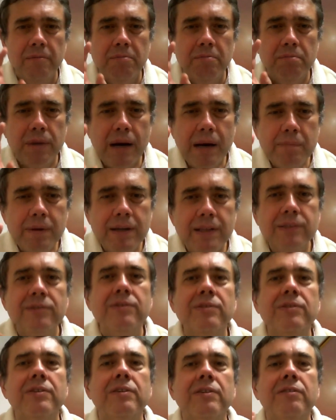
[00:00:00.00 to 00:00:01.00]

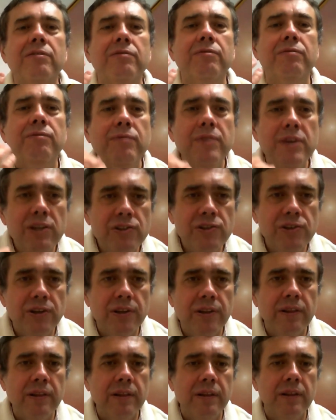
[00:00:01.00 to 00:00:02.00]
Baba's
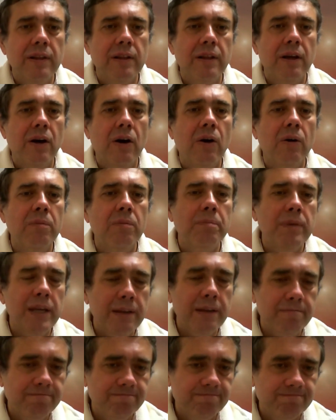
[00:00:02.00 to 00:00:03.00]
vision on
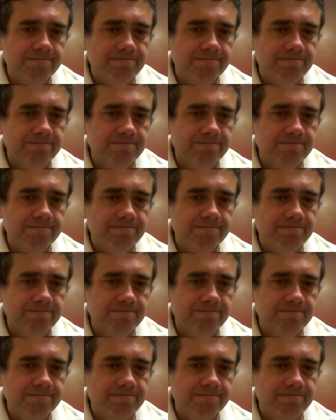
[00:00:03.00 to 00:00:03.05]
me.